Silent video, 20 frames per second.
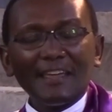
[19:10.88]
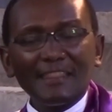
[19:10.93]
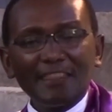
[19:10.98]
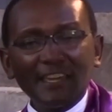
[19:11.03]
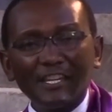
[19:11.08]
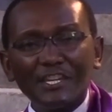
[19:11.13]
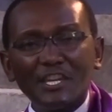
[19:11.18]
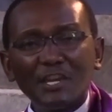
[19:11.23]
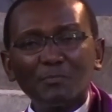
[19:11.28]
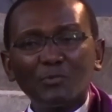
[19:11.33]
and
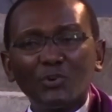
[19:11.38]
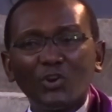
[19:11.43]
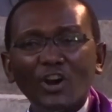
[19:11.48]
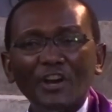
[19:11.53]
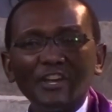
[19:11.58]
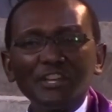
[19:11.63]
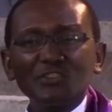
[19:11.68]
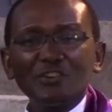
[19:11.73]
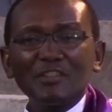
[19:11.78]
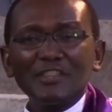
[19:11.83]
they keep
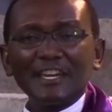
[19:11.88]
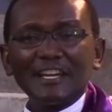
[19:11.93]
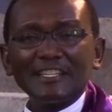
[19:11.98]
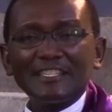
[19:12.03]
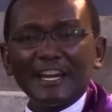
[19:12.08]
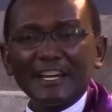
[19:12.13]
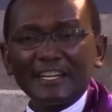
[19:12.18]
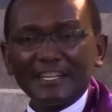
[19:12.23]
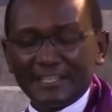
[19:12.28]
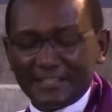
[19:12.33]
going on their
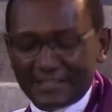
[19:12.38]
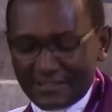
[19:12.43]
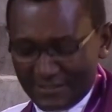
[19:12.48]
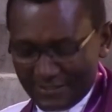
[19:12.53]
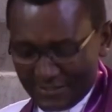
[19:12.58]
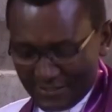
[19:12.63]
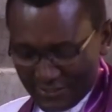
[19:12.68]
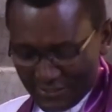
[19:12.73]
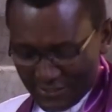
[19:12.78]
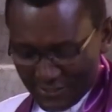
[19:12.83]
journey
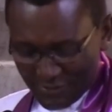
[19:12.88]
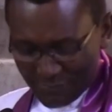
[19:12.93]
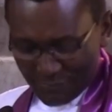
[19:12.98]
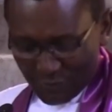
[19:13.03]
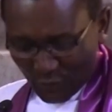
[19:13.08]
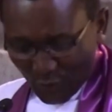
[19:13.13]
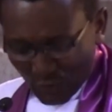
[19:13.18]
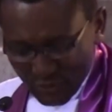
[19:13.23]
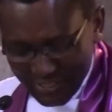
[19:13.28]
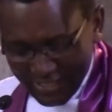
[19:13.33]

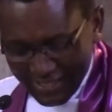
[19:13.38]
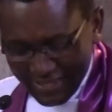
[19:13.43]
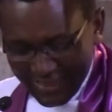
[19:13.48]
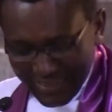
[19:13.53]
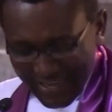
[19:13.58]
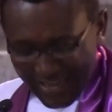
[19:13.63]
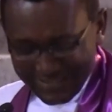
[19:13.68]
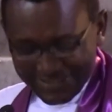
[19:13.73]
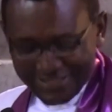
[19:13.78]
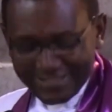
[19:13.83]
because
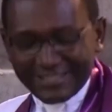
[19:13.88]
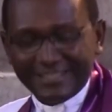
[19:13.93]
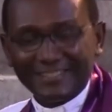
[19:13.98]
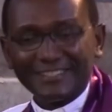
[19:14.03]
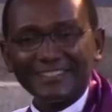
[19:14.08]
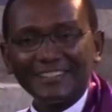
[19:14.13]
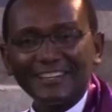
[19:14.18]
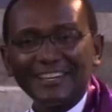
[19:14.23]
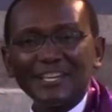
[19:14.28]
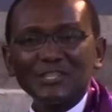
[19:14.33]
that
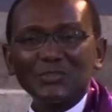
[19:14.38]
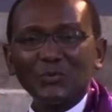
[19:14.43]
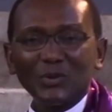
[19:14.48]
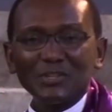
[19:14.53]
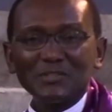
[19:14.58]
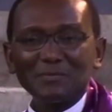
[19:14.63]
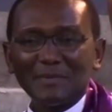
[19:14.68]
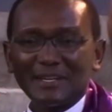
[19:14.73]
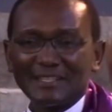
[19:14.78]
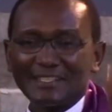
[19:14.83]
is
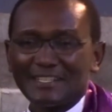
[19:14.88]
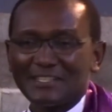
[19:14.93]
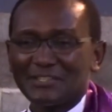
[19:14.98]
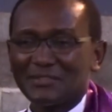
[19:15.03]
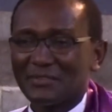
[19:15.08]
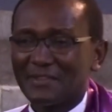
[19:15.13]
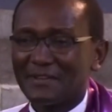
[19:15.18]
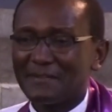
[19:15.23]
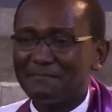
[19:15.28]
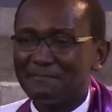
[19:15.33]
what
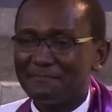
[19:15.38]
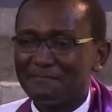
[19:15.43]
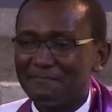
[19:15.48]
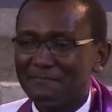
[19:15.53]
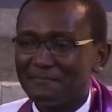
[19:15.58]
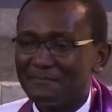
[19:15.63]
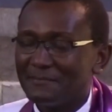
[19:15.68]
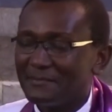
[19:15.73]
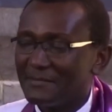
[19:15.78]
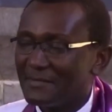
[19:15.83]
matters to them.
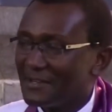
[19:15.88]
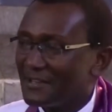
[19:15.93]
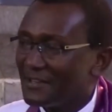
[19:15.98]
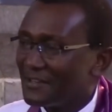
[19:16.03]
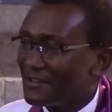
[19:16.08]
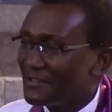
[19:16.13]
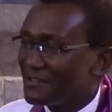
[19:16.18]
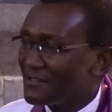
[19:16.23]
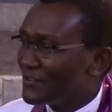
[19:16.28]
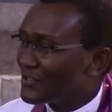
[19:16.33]

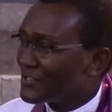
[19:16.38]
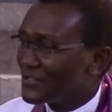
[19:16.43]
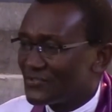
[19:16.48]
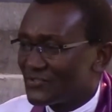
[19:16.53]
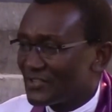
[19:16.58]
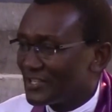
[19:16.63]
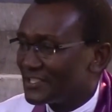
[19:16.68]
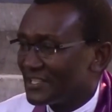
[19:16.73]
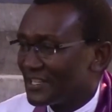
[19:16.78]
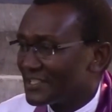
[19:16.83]
Those
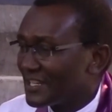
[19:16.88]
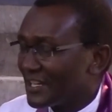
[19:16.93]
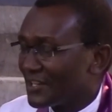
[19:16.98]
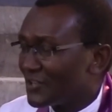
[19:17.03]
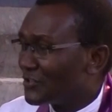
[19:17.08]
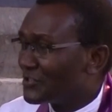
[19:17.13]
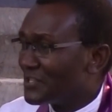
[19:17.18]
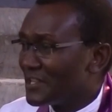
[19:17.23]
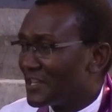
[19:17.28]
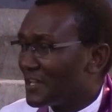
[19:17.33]
treasures are
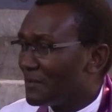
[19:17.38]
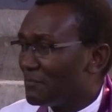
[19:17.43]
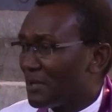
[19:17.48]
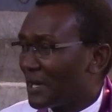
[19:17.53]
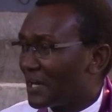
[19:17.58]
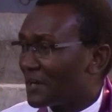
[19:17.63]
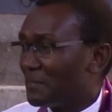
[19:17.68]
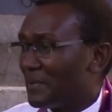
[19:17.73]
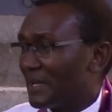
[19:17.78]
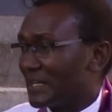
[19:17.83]
not in their
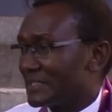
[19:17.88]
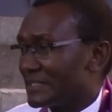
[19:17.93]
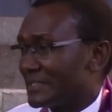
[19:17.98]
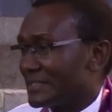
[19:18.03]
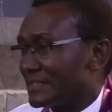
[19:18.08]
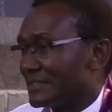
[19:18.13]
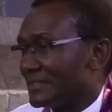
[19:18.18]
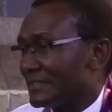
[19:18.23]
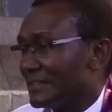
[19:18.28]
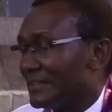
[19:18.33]

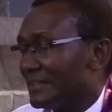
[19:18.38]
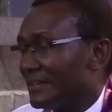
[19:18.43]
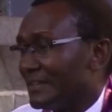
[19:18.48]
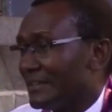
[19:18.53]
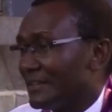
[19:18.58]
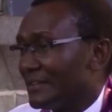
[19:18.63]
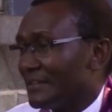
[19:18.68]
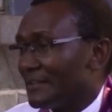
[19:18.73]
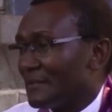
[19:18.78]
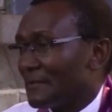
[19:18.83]
backpacks.
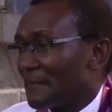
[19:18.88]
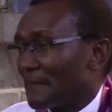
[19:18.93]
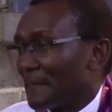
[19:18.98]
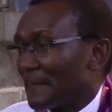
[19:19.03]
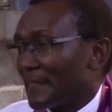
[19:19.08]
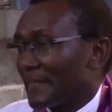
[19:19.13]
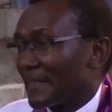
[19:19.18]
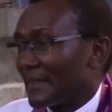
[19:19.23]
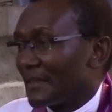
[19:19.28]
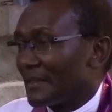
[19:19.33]

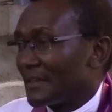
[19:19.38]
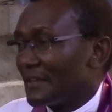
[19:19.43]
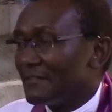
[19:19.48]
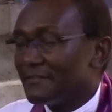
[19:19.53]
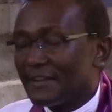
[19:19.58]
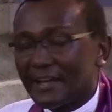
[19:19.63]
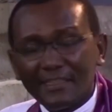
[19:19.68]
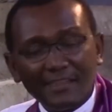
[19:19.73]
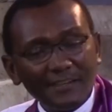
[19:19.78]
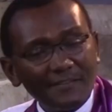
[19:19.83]

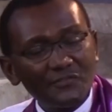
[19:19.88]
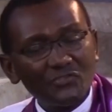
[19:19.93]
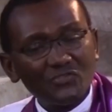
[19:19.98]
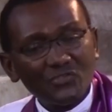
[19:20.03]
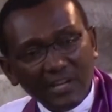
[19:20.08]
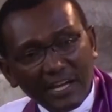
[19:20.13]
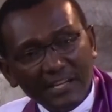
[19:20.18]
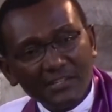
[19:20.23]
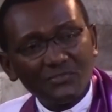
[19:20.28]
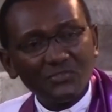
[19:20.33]
If a thief
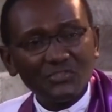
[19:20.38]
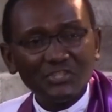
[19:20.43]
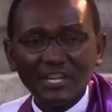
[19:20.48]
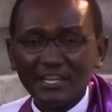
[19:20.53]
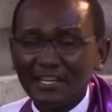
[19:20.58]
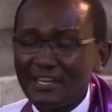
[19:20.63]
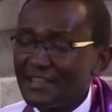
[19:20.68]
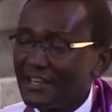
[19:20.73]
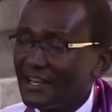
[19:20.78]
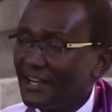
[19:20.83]
tried to
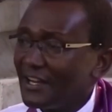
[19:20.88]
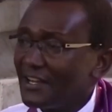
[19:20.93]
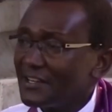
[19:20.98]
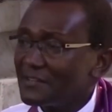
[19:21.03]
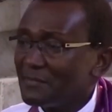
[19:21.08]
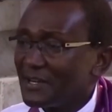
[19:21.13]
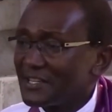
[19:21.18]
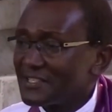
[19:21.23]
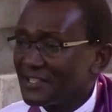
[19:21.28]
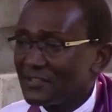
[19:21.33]
check in their
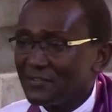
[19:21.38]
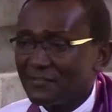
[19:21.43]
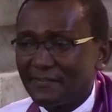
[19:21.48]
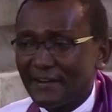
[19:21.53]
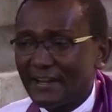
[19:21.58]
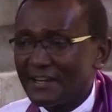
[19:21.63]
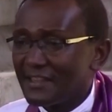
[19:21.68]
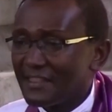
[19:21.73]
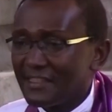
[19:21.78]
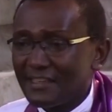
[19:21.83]
handbags, they will
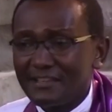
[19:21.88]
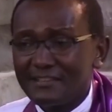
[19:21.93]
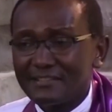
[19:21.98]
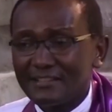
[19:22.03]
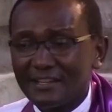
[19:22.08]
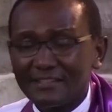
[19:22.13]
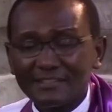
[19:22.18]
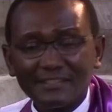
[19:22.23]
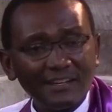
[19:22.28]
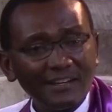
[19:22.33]
find
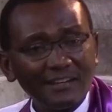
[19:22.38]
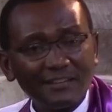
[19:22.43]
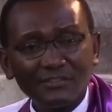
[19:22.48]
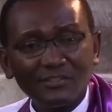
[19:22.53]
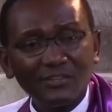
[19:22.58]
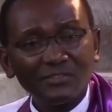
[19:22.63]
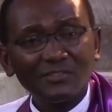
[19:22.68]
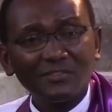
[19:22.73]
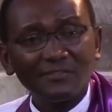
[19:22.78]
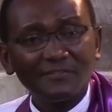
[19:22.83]
things that are
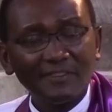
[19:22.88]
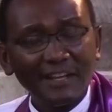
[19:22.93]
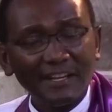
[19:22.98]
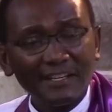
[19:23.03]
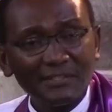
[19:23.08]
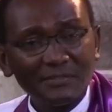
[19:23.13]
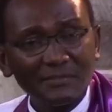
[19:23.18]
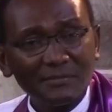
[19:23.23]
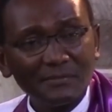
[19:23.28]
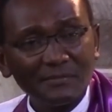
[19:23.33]
not of
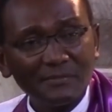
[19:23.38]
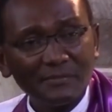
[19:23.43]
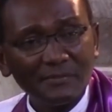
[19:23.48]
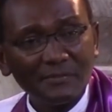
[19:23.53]
value